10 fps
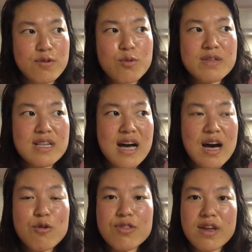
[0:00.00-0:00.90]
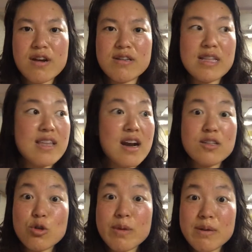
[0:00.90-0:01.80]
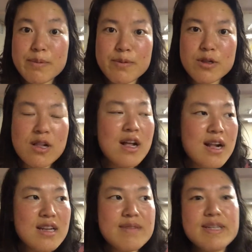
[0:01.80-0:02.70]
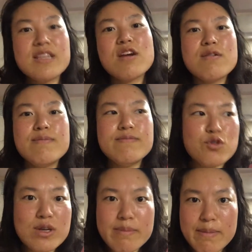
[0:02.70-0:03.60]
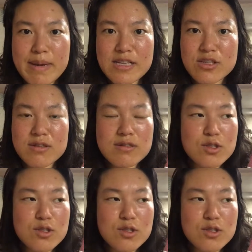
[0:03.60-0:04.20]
formula out there that there are so many people living their dream and passion.